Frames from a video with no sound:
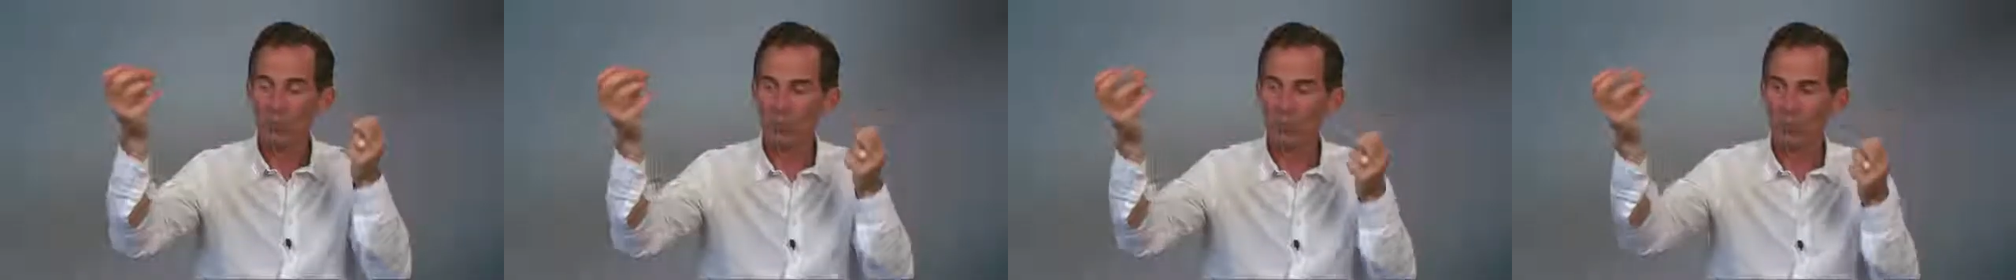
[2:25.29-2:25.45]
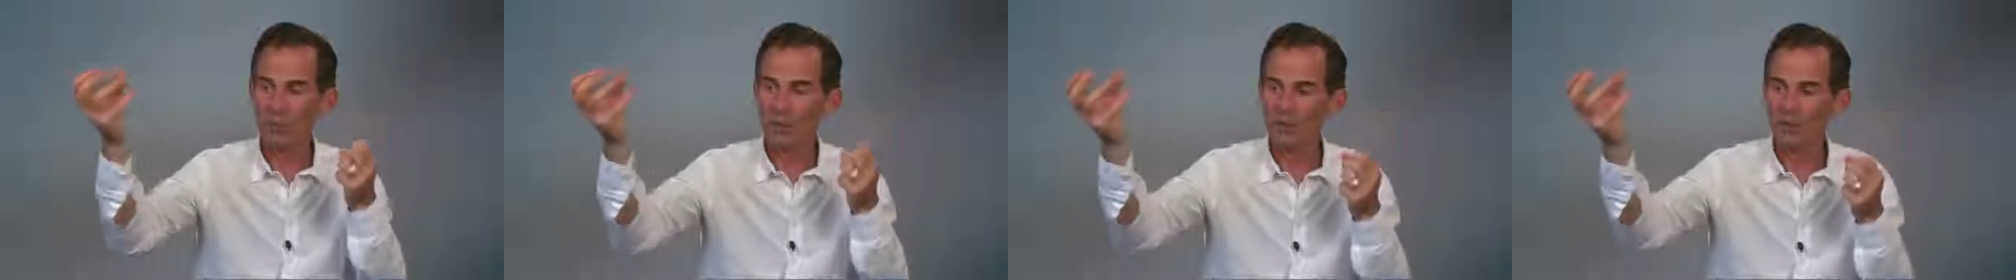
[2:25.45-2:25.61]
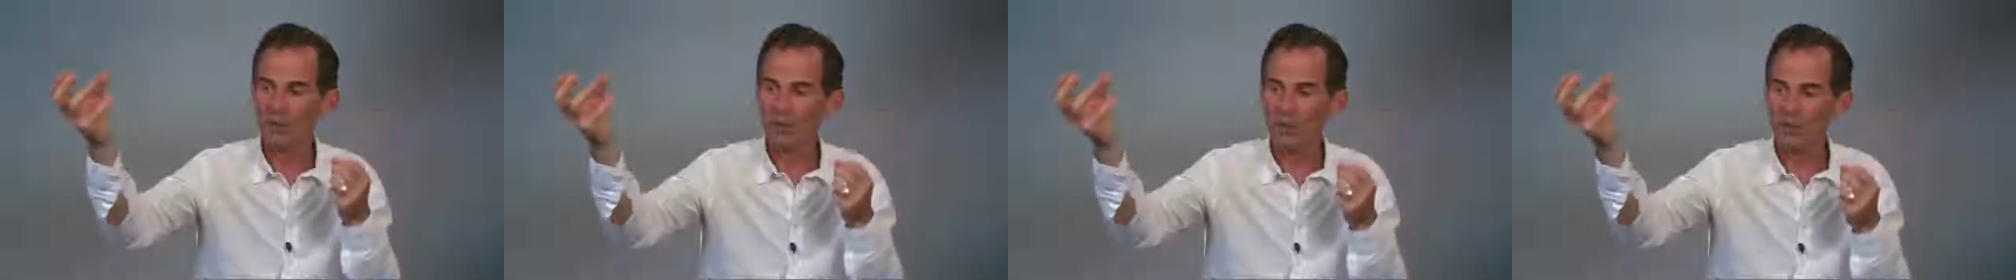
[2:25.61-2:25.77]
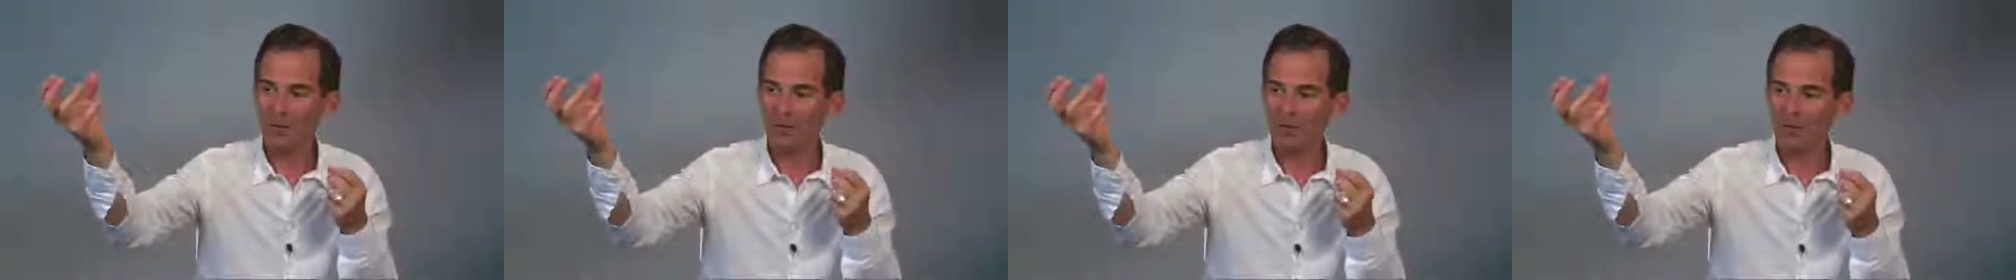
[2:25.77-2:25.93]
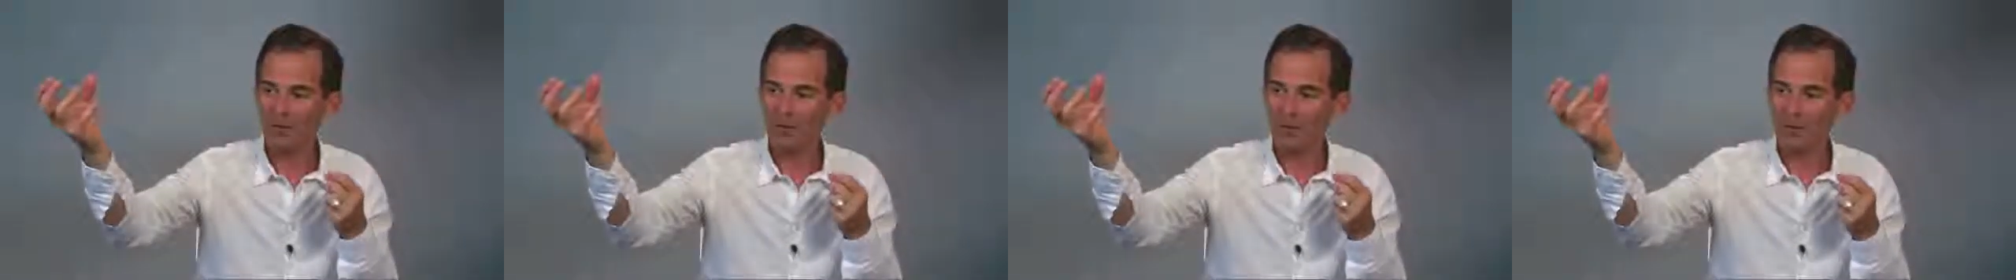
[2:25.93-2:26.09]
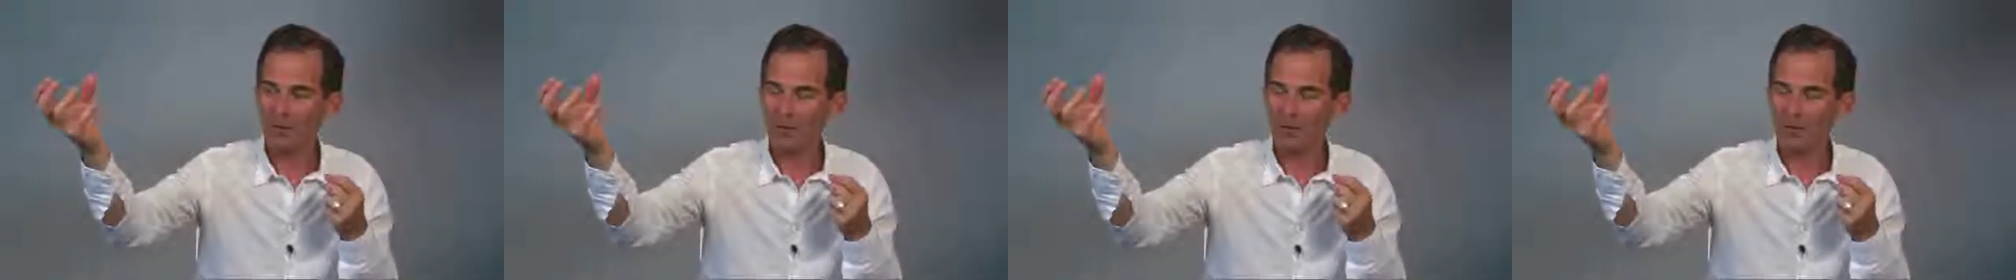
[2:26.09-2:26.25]
with
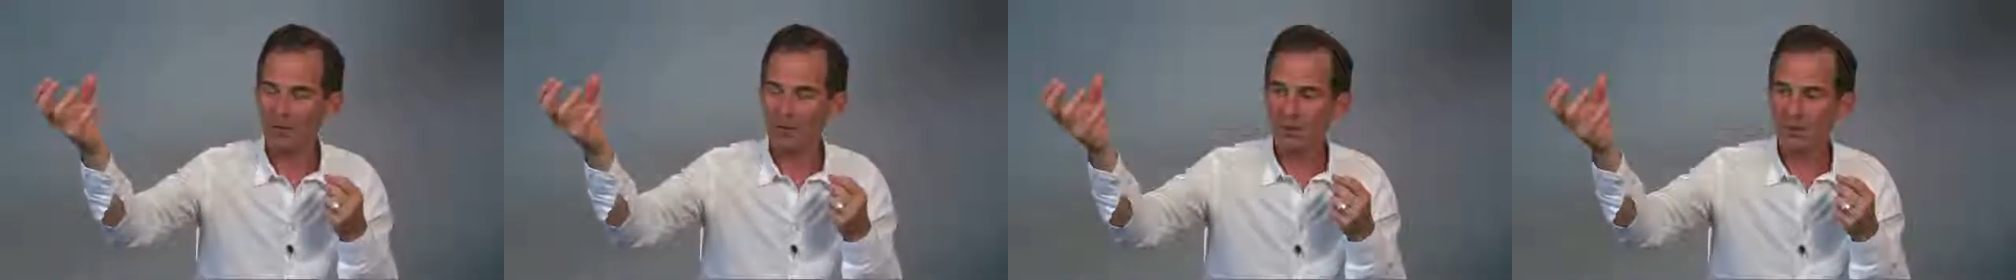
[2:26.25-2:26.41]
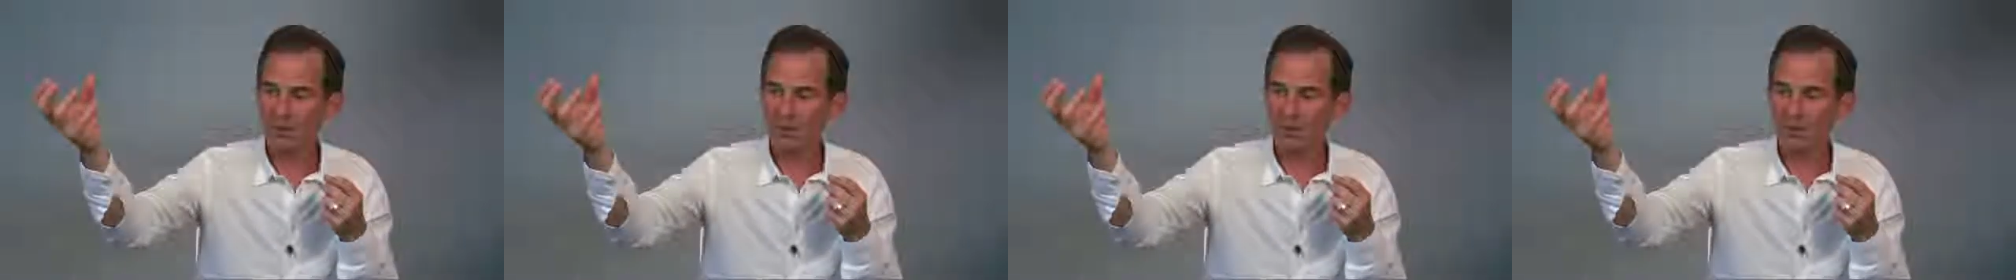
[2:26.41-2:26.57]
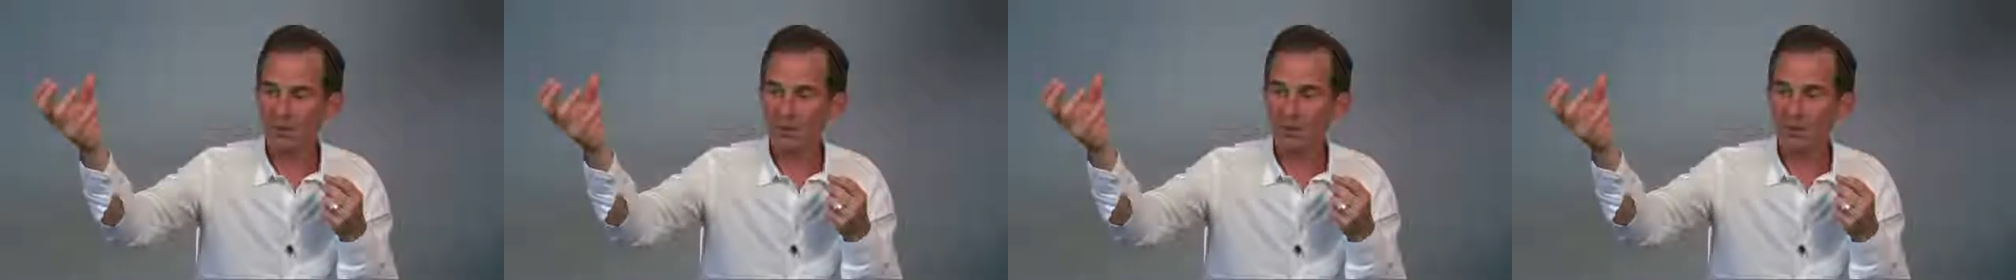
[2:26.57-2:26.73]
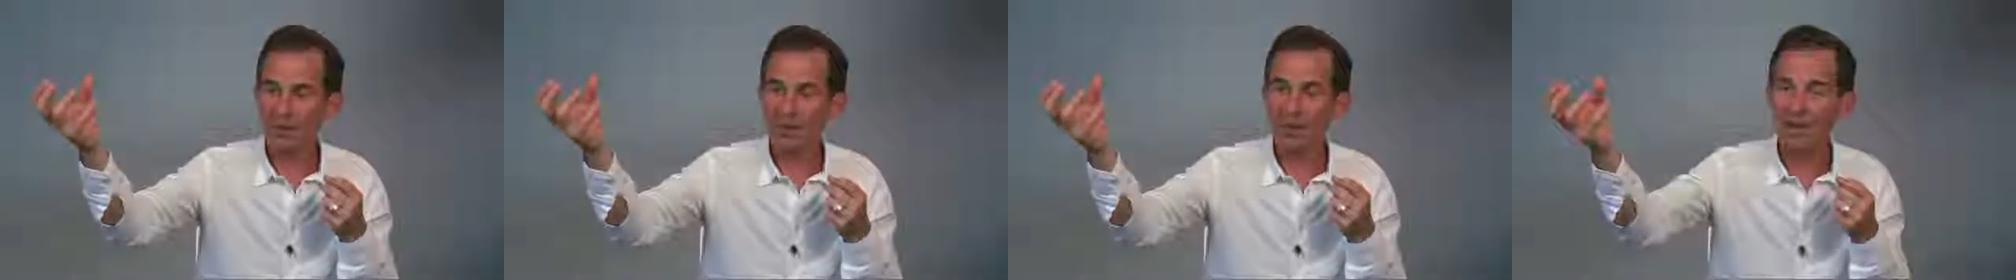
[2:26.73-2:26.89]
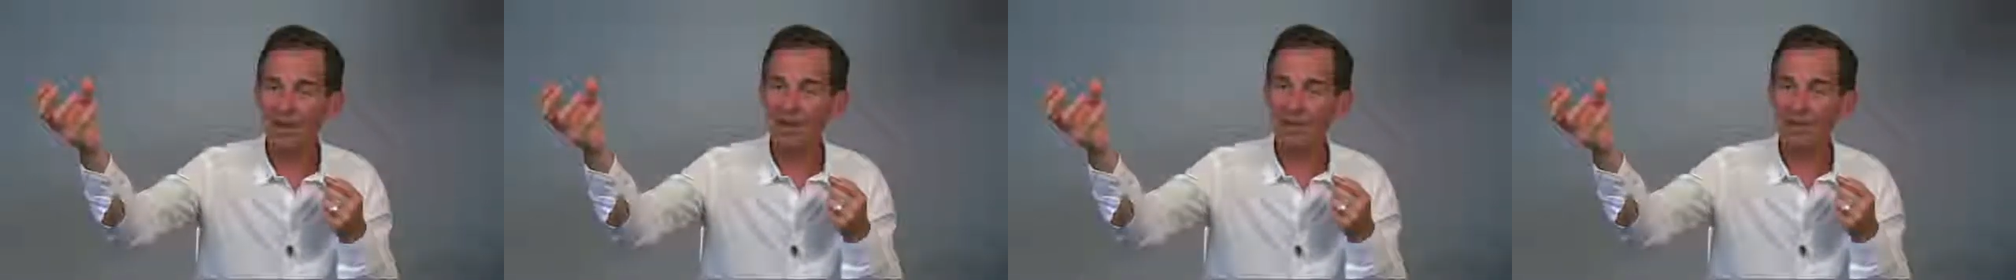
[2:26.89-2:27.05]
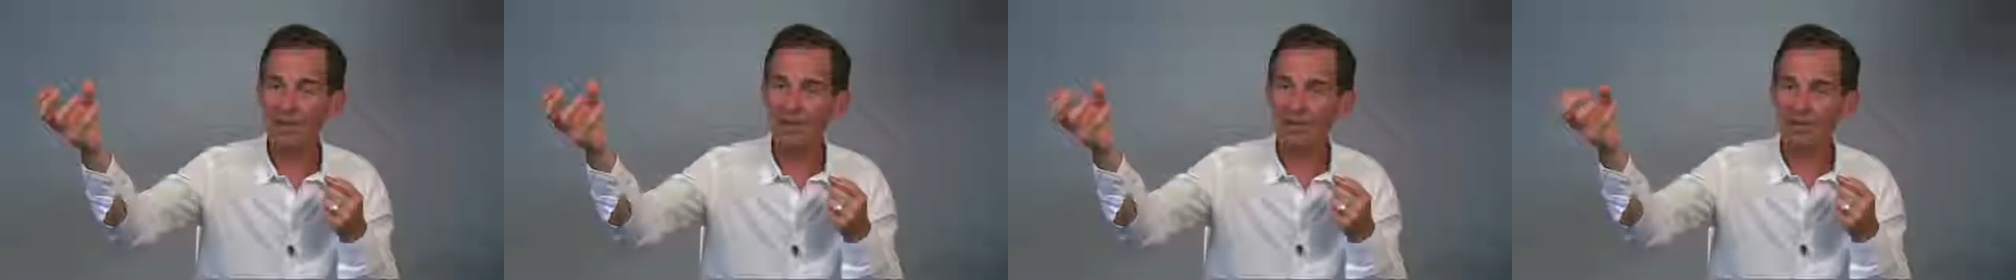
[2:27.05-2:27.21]
this
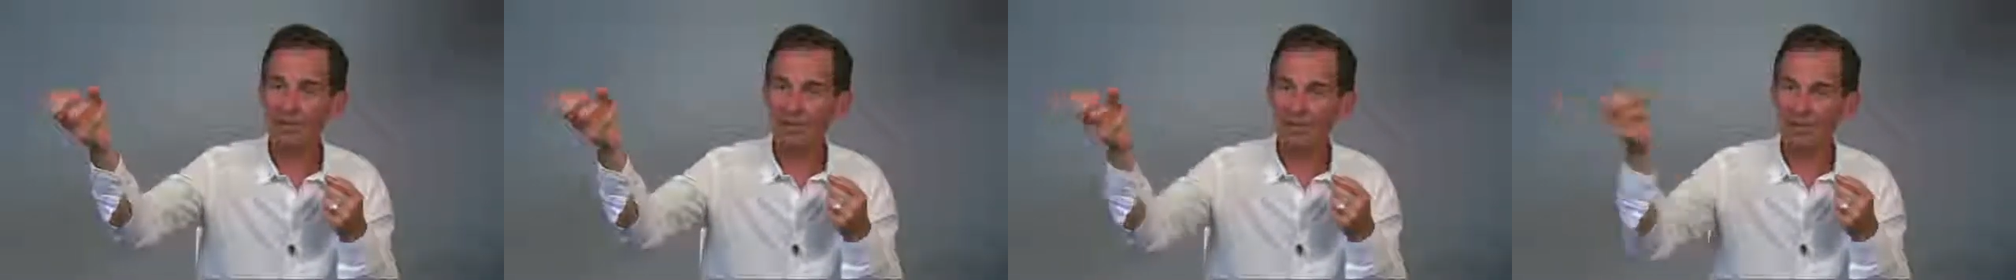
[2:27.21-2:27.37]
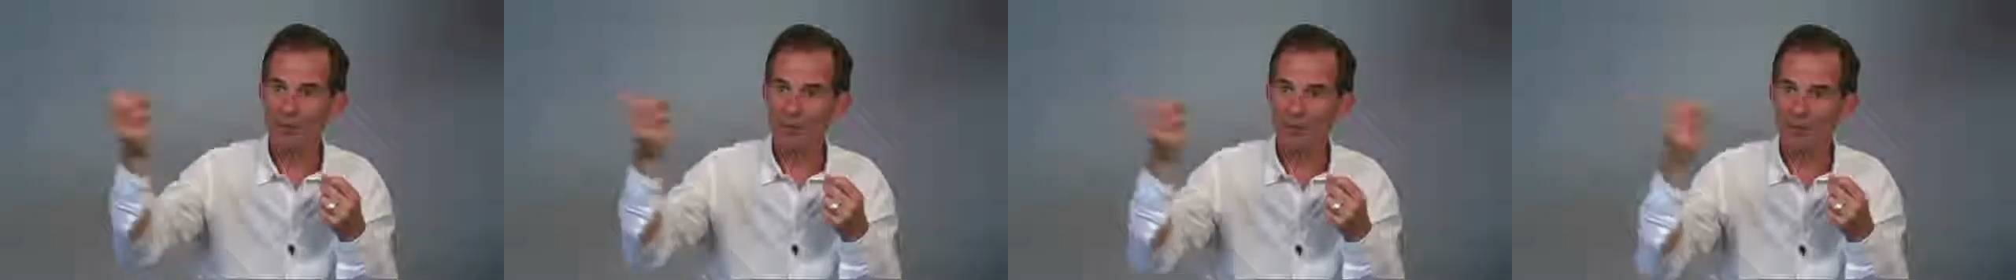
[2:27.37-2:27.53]
belief